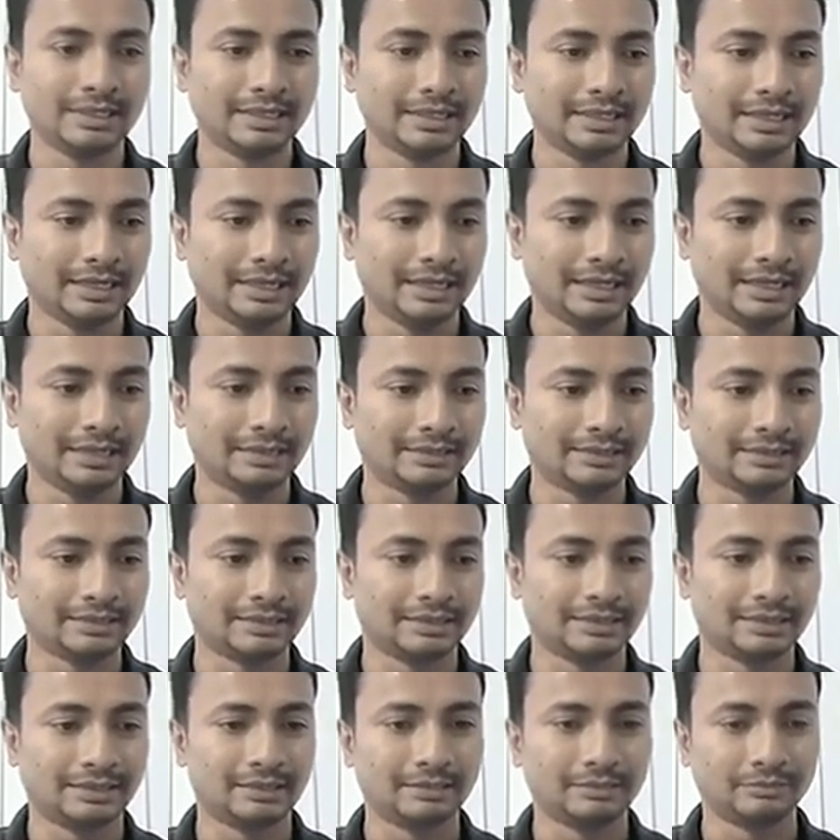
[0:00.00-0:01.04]
Right.
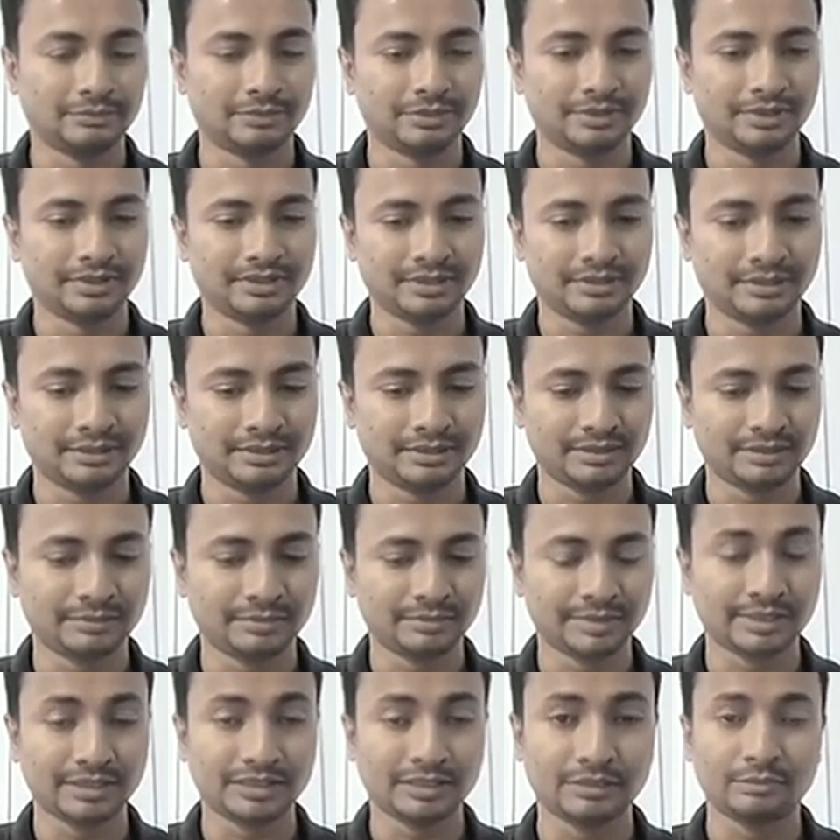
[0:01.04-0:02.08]
And this
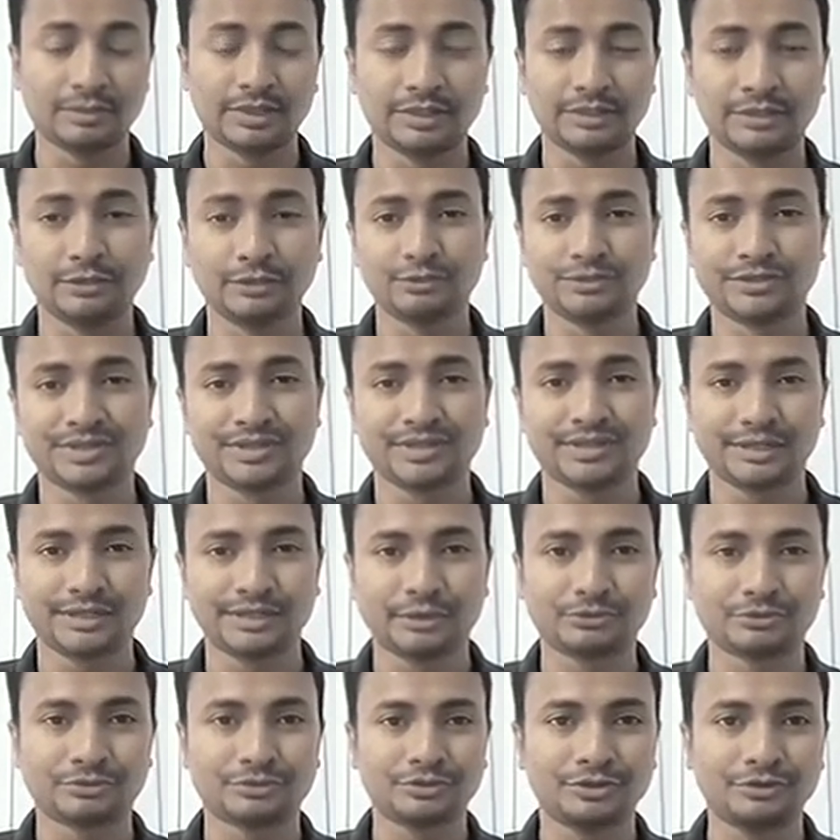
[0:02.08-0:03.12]
is basically what Newtrace
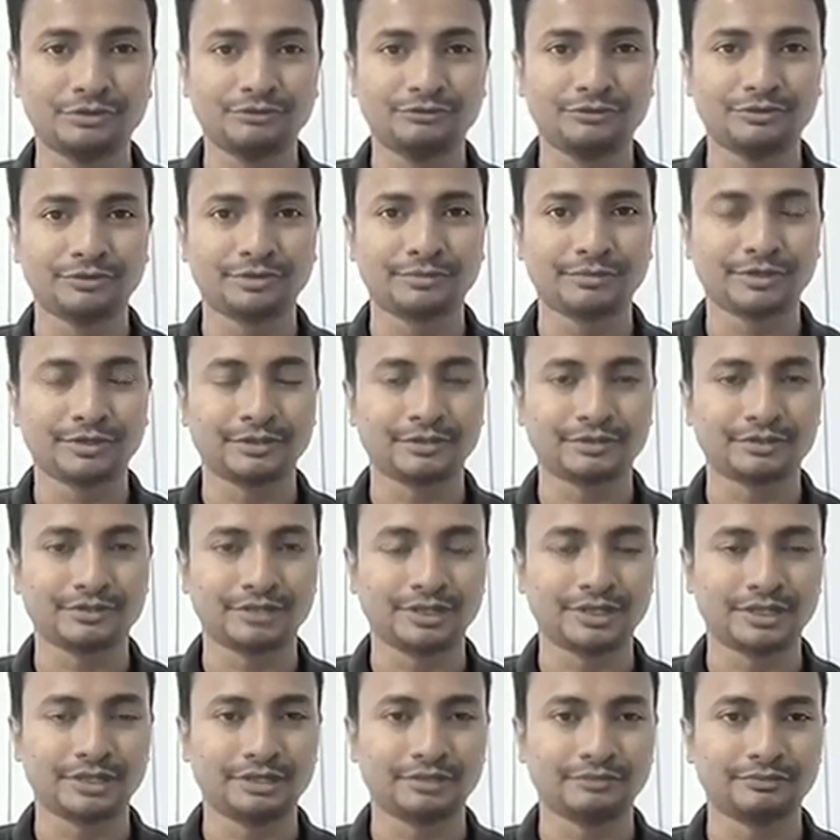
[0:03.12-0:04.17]
set out to solve for,
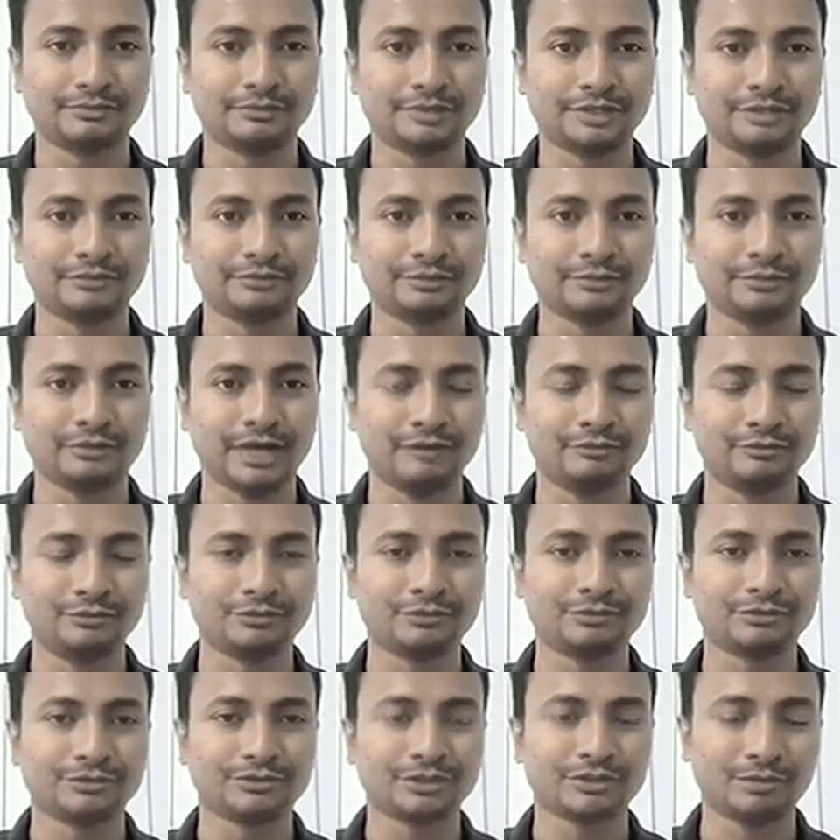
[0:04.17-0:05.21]
because if you
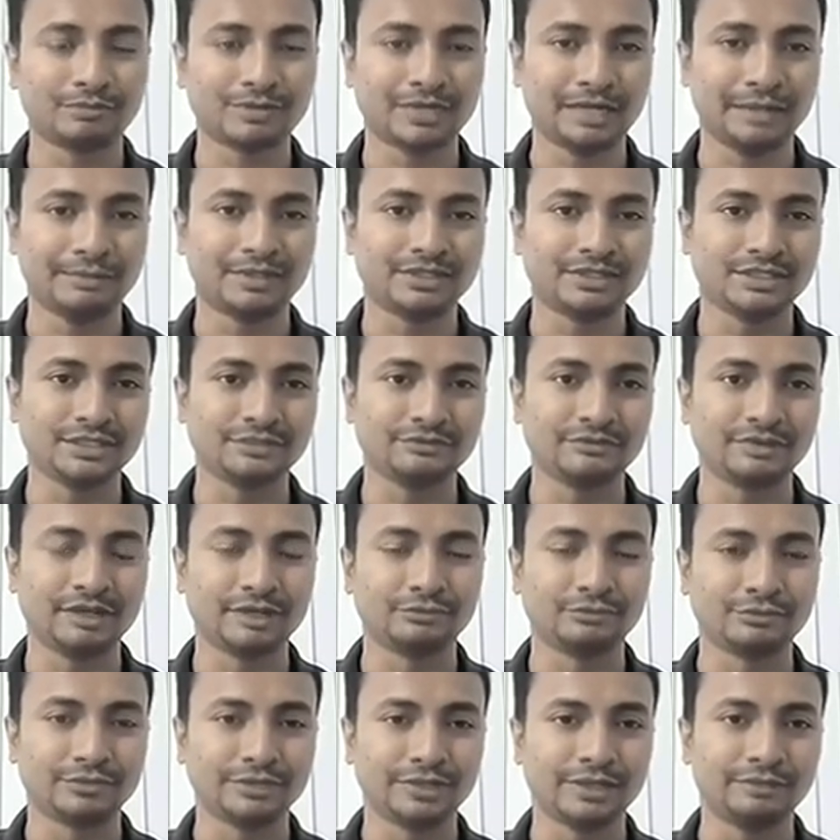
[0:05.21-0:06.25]
have to stop climate
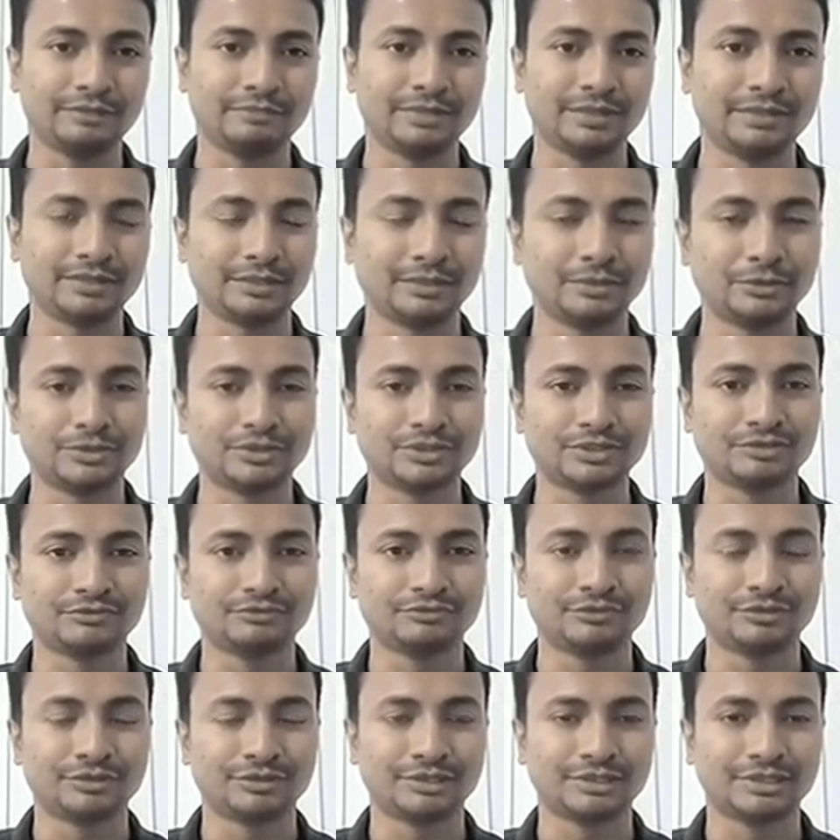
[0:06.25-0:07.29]
change, we have to really build
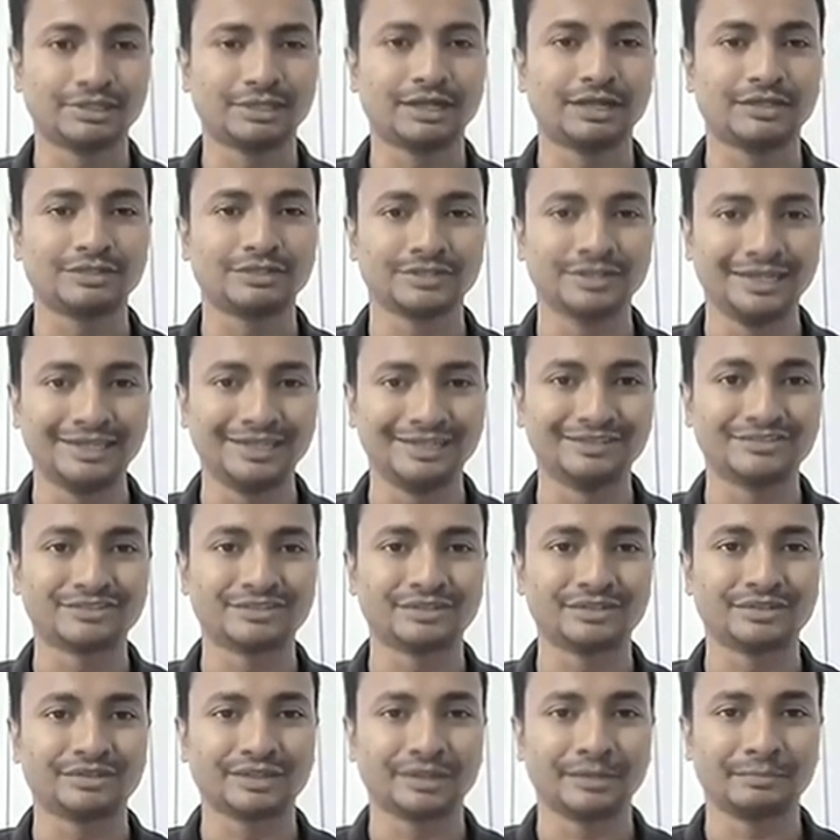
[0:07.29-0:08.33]
solutions for the larger
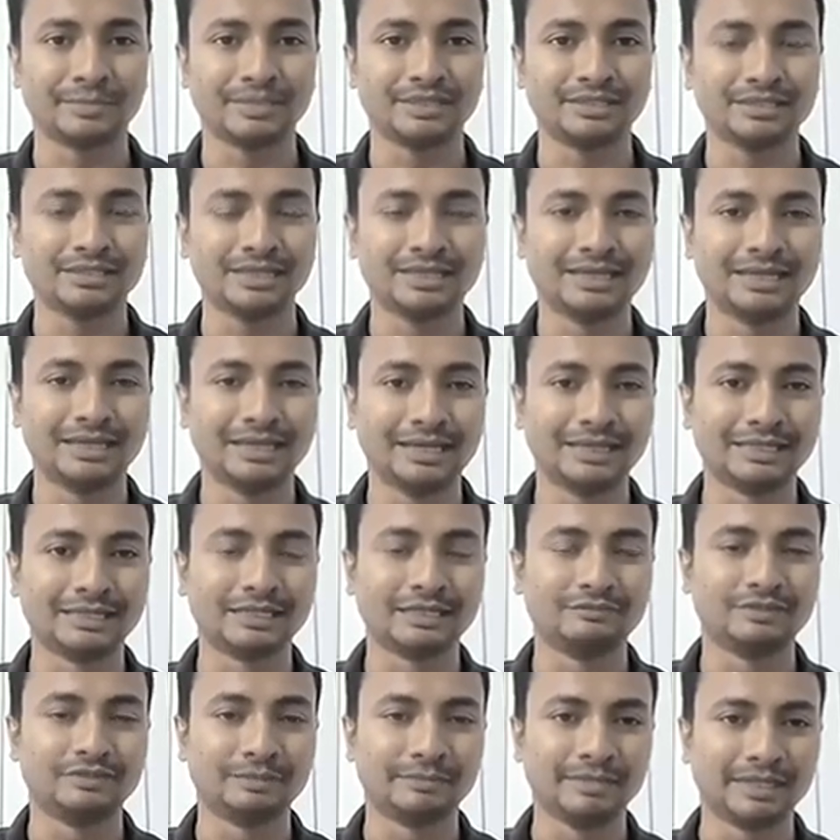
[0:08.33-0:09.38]
industrial segment
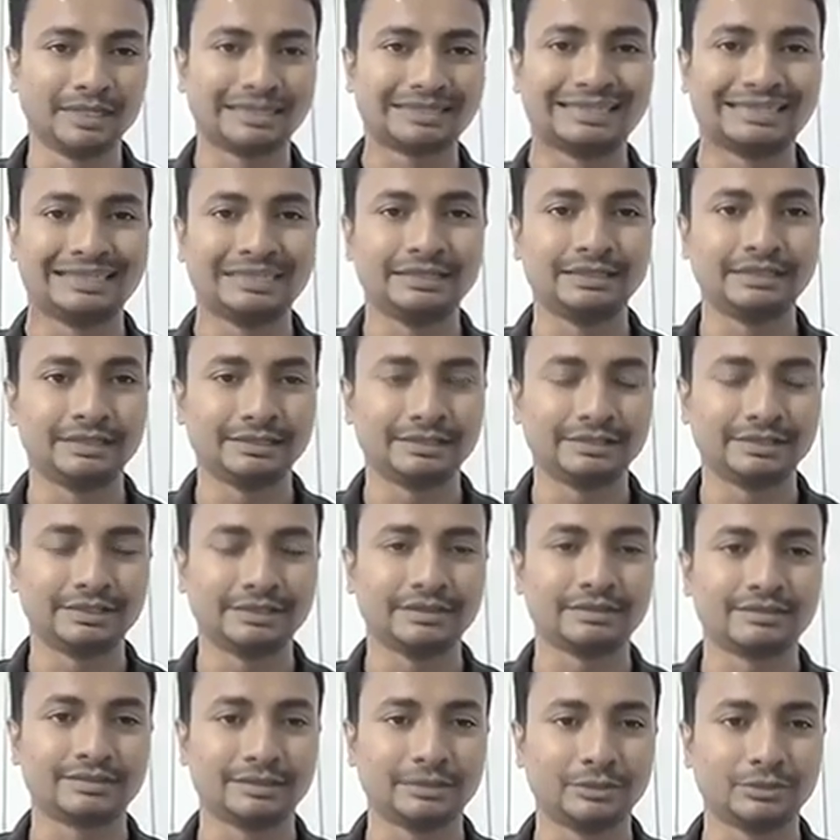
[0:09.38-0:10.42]
and give them a cleaner and
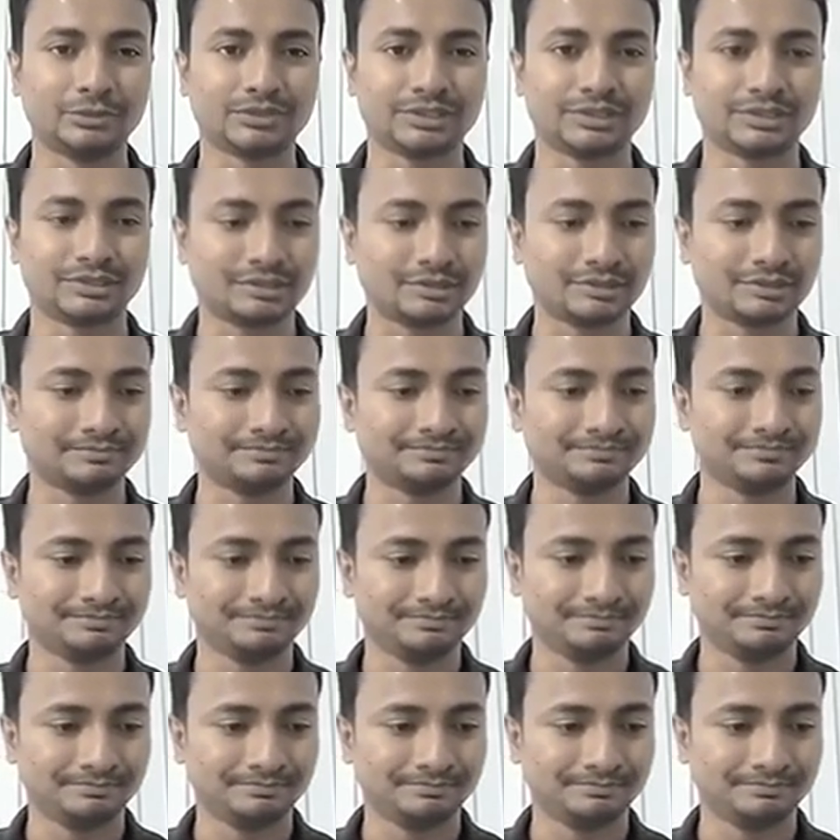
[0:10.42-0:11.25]
greener solutions.